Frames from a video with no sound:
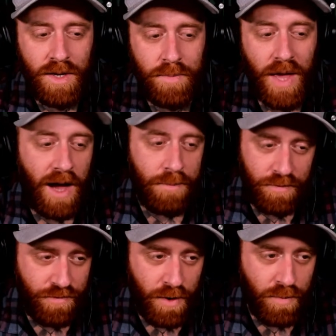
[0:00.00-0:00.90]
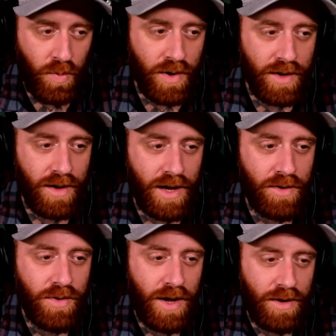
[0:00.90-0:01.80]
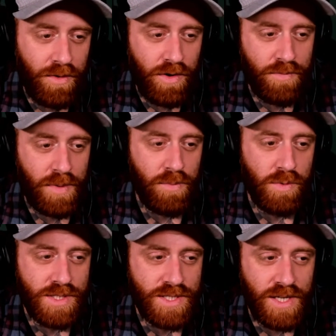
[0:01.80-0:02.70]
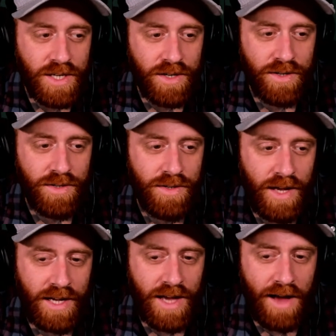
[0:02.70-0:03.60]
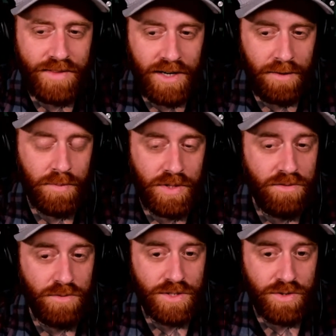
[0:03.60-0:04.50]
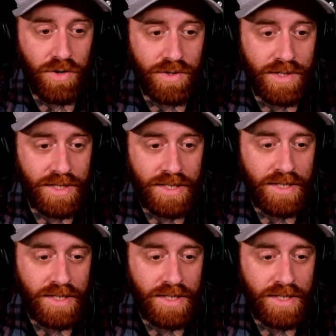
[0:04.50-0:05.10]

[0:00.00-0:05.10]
But yeah, I mean, fair point. I don't know if people would seek a God they didn't believe was good.